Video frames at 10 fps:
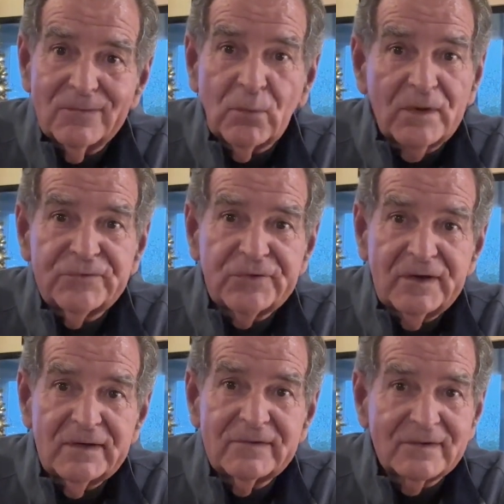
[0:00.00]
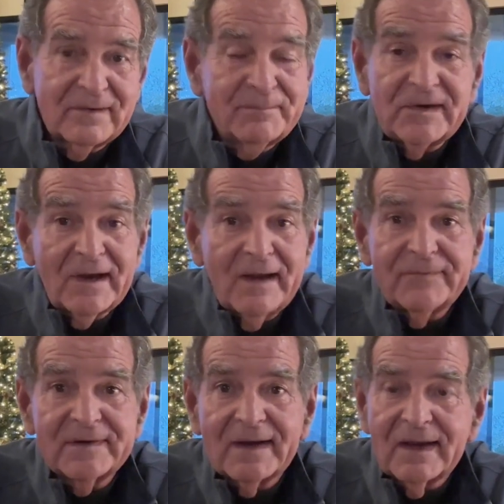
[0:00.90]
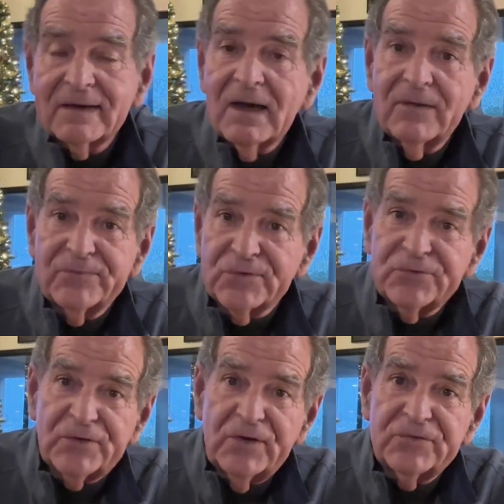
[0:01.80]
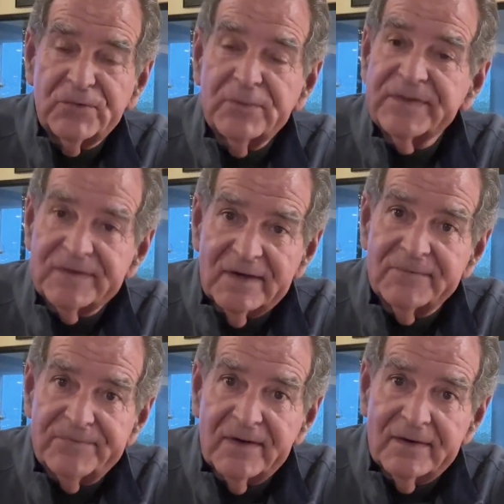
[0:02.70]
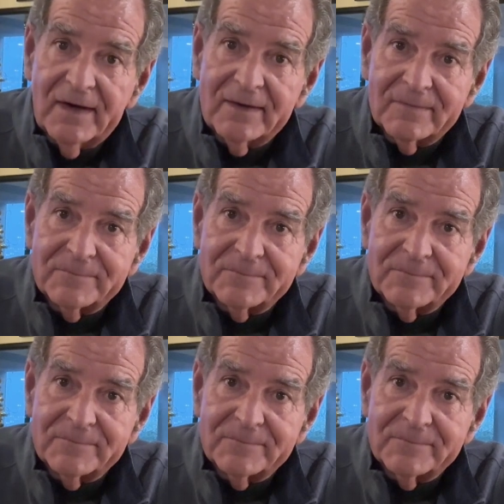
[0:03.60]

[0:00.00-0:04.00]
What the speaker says: once again, you'll be having that conversation with the FAA.